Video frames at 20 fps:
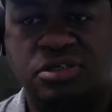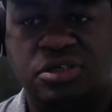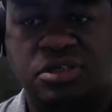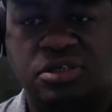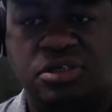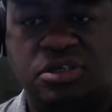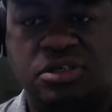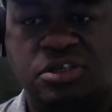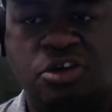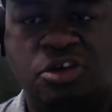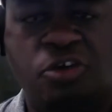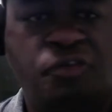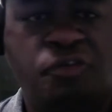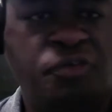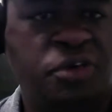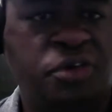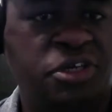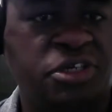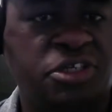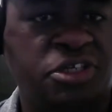No
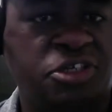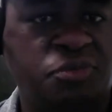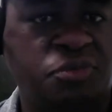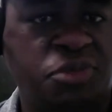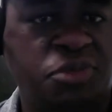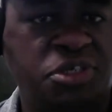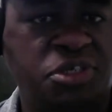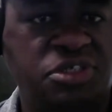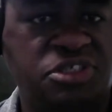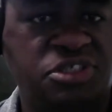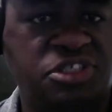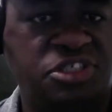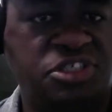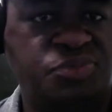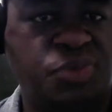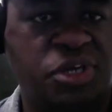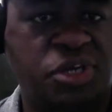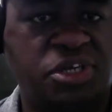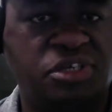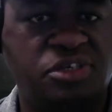fucking QB is
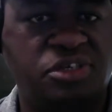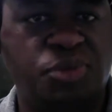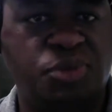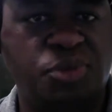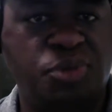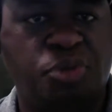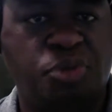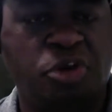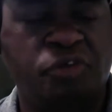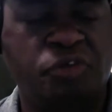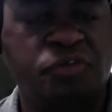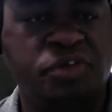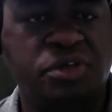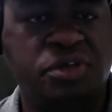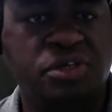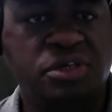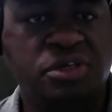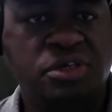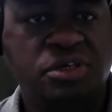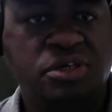expected to be perfect,
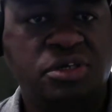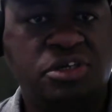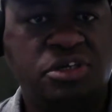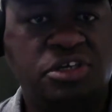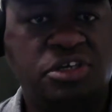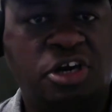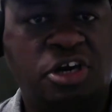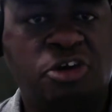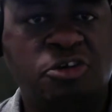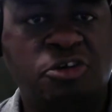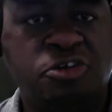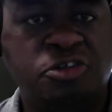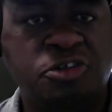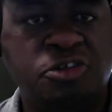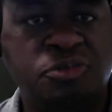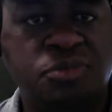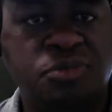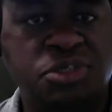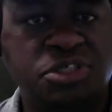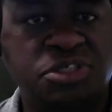and all
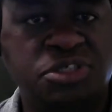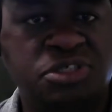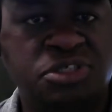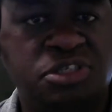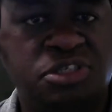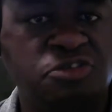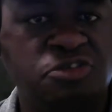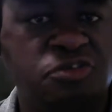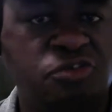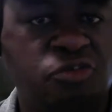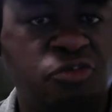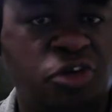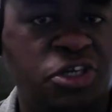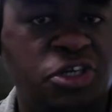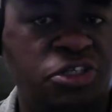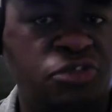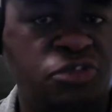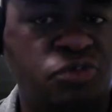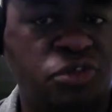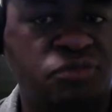QBs, including the
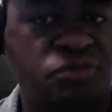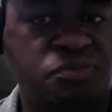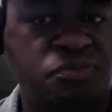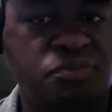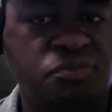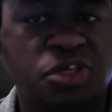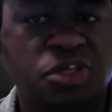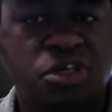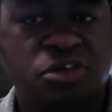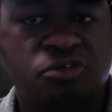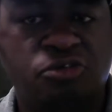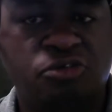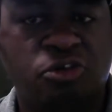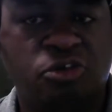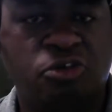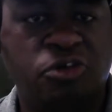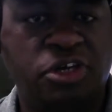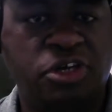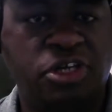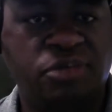greatest of them,
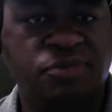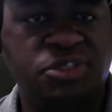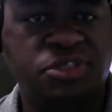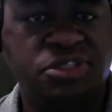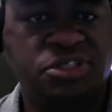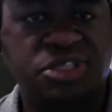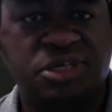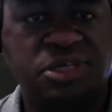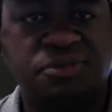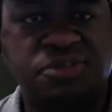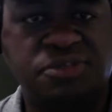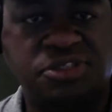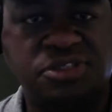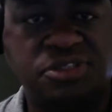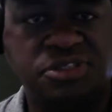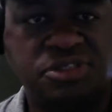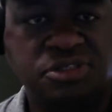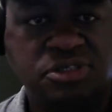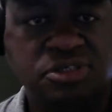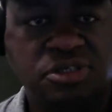throw damn
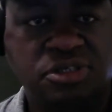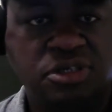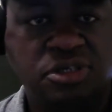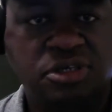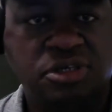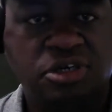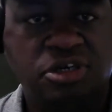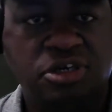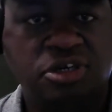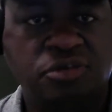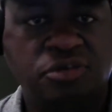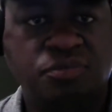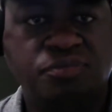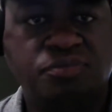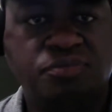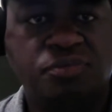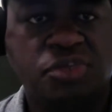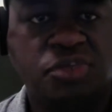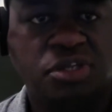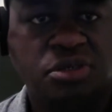interceptions.
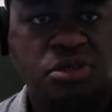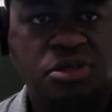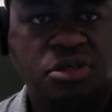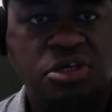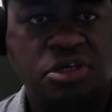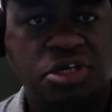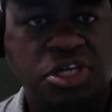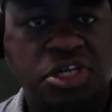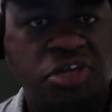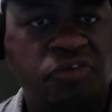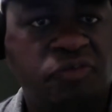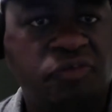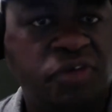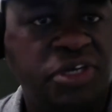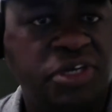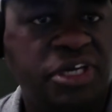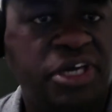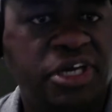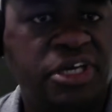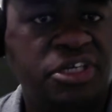And even
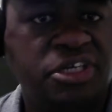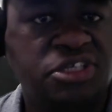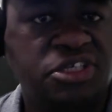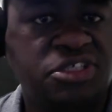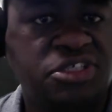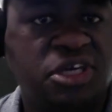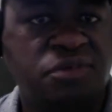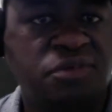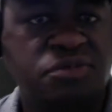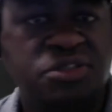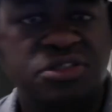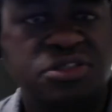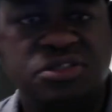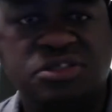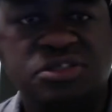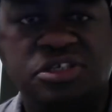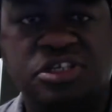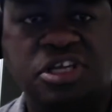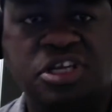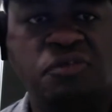with that interception,
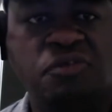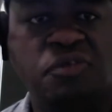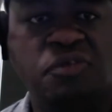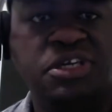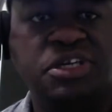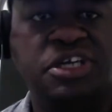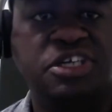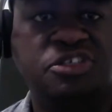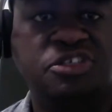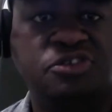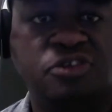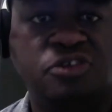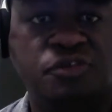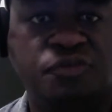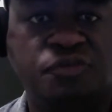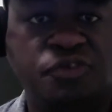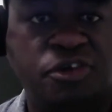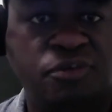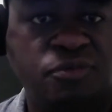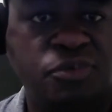and even with that strip
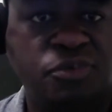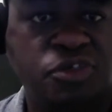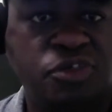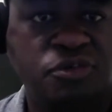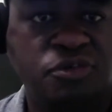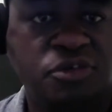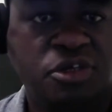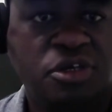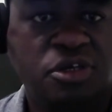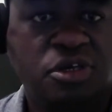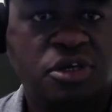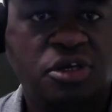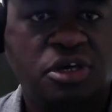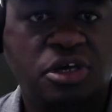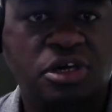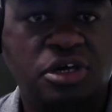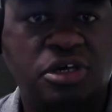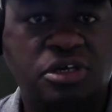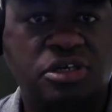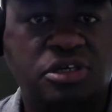fumble,
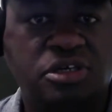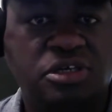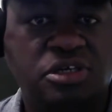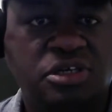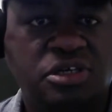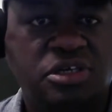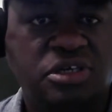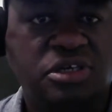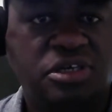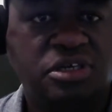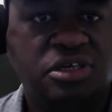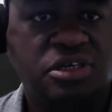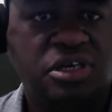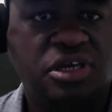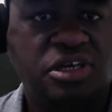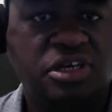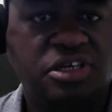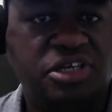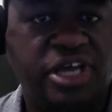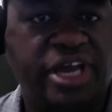
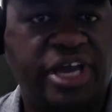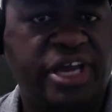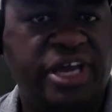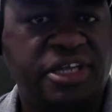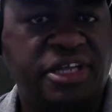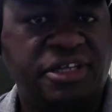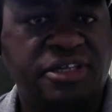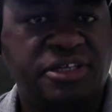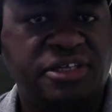and that,